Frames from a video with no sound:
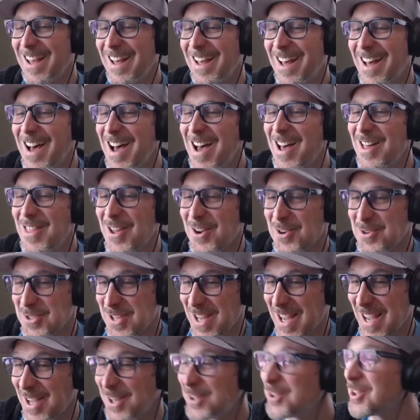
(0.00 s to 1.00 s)

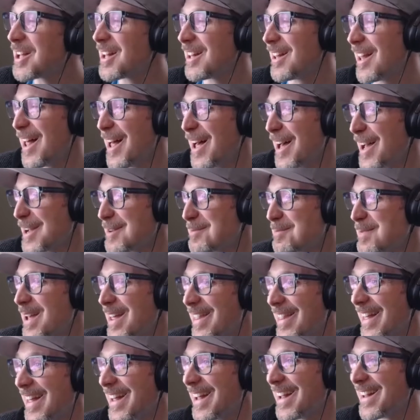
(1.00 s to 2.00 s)
a hill climb
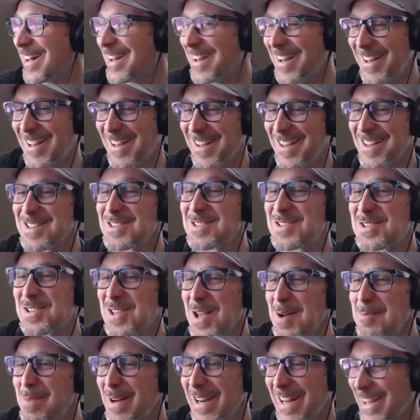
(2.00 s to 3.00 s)
that
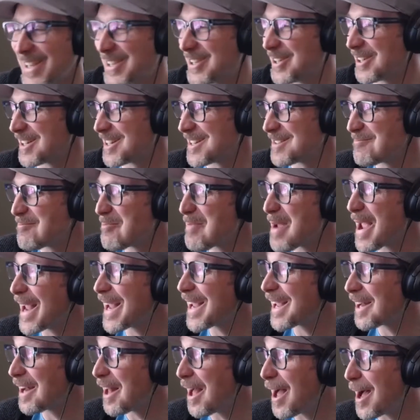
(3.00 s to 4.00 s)
somebody couldn't
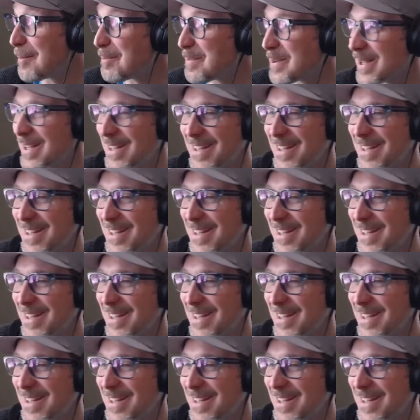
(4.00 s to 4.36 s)
make it up.